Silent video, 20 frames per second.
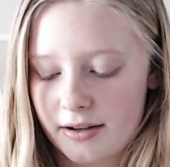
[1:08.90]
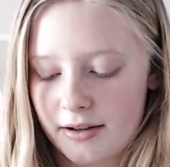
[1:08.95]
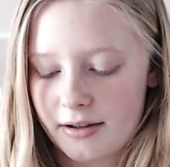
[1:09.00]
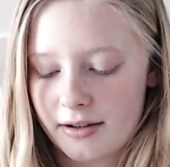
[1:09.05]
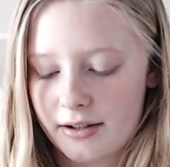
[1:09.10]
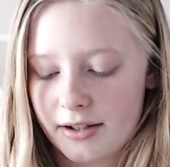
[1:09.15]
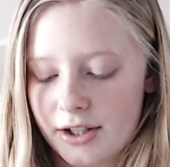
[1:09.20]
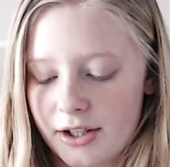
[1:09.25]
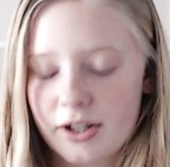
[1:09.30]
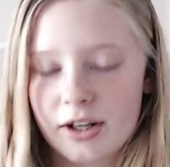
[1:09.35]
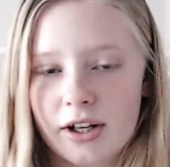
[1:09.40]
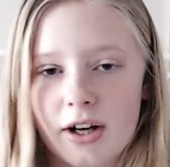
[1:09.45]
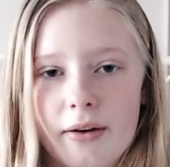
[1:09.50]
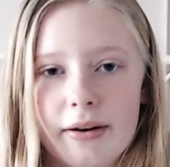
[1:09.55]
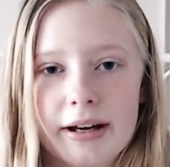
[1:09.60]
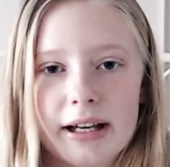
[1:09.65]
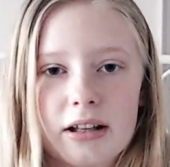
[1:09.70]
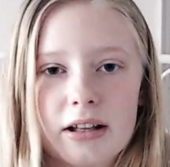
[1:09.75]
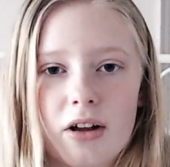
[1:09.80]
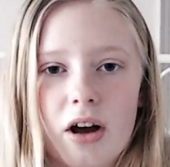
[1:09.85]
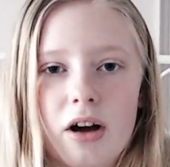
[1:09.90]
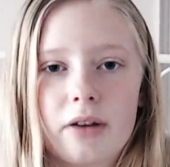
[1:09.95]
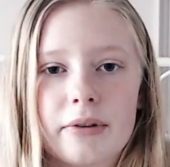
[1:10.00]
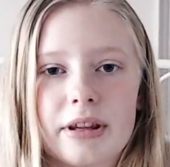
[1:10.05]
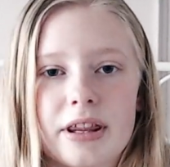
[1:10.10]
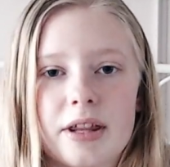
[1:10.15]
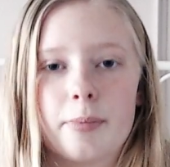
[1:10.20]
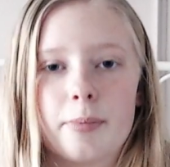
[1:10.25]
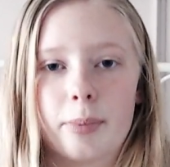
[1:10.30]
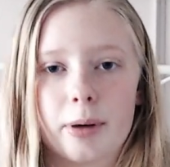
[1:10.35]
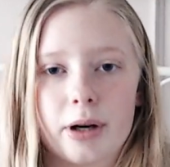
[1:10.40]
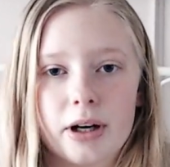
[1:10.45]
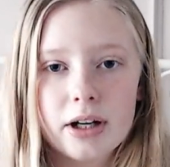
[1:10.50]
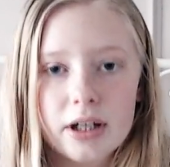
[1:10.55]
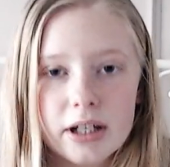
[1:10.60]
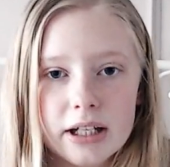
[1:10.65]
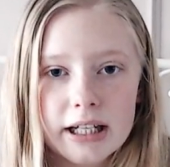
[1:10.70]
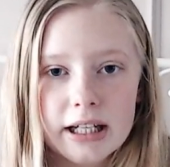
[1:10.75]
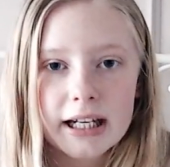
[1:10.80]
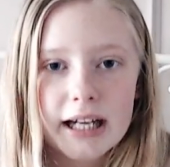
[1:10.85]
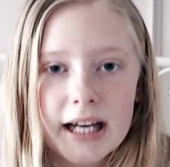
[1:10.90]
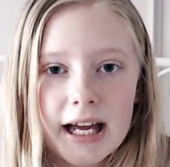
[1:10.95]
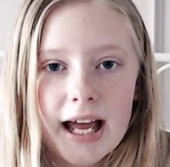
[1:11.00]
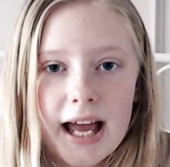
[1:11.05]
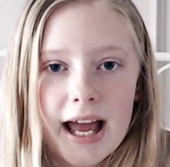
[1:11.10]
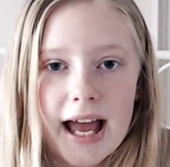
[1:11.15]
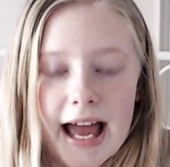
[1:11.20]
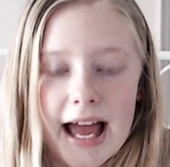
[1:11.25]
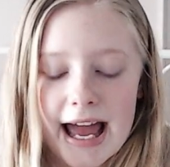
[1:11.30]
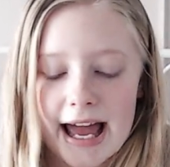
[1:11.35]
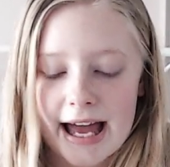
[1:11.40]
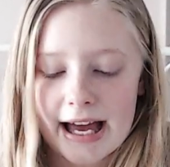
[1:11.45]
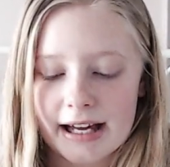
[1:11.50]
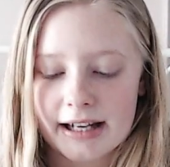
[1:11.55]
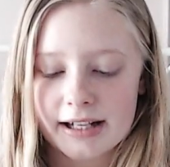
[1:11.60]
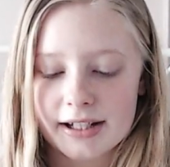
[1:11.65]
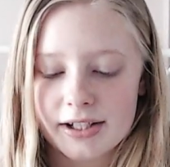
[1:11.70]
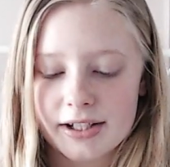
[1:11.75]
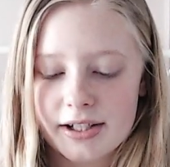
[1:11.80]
you're going along with a book, and